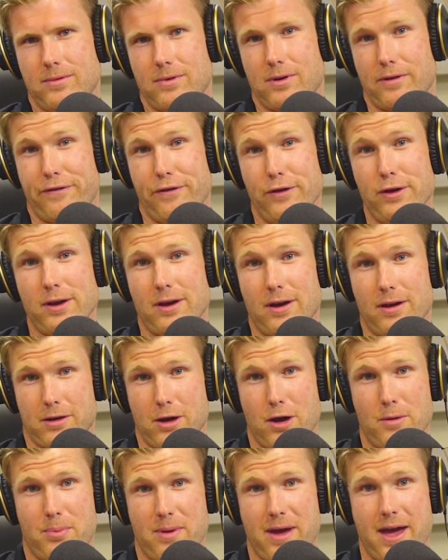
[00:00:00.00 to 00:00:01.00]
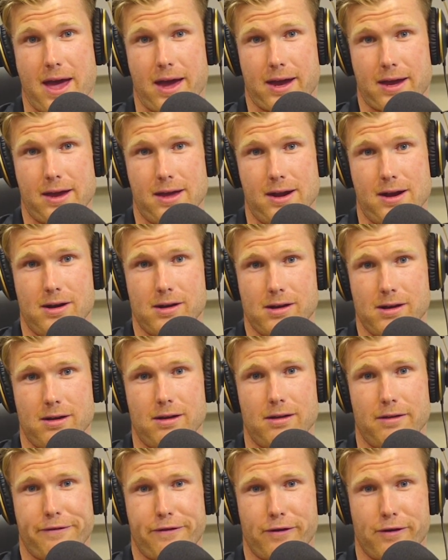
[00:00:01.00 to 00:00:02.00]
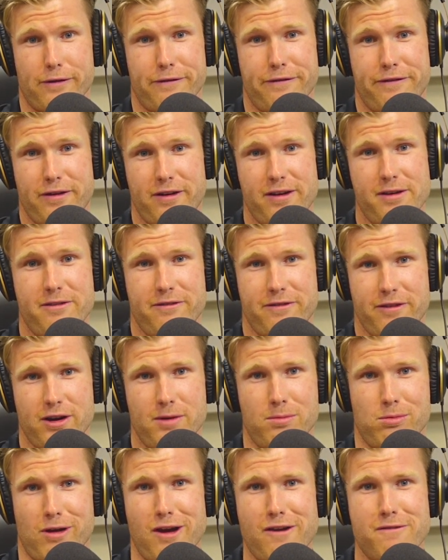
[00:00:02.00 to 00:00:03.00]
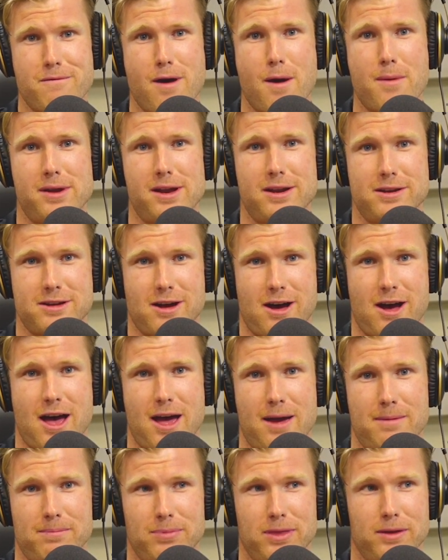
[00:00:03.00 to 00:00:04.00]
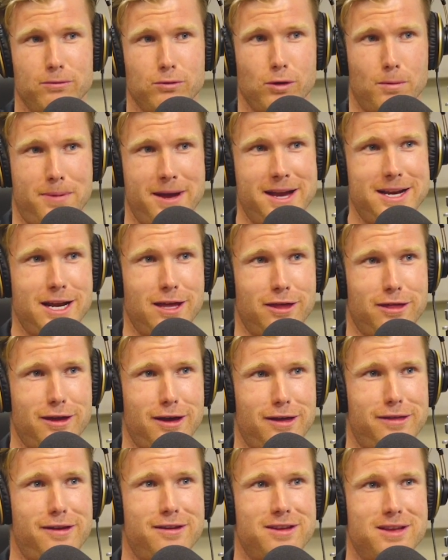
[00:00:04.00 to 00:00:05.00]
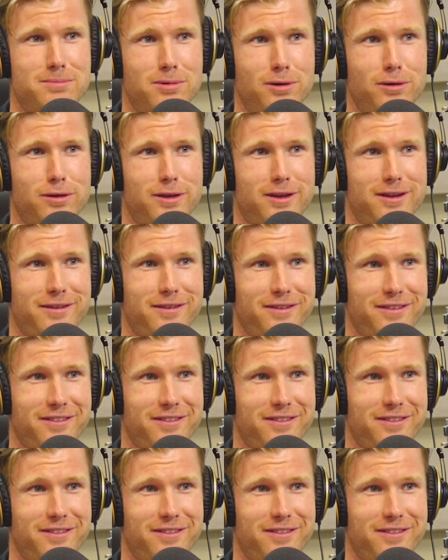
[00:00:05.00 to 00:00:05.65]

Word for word: well, for, I'll go back and I'll go for a very, very brief moment in time. Rupeni Caucaunibuca.